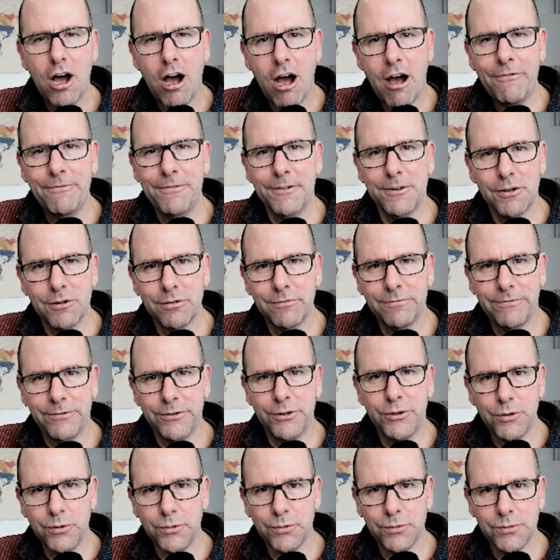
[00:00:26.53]
often
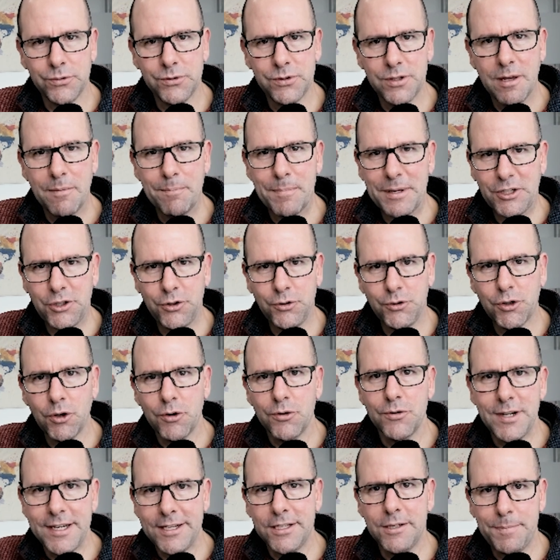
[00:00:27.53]
confused, but you
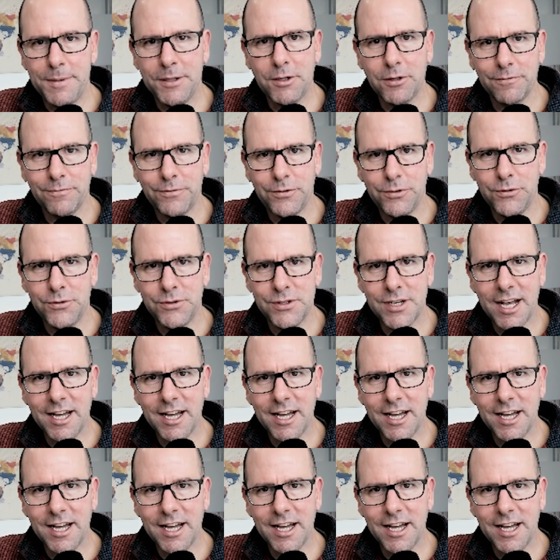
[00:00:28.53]
don't need to be confused.